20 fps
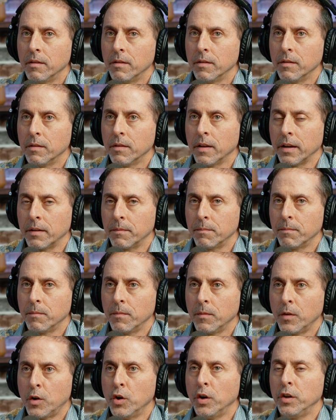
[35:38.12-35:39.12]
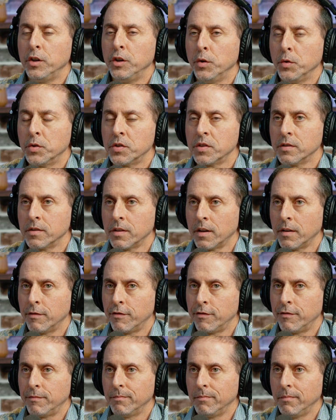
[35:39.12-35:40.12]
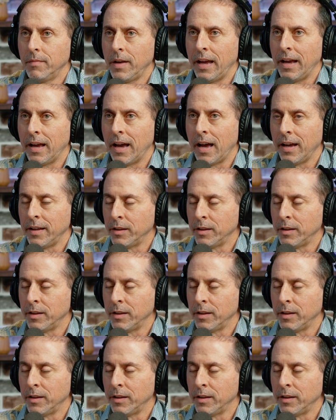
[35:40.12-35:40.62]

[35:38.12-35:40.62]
like good uses of AI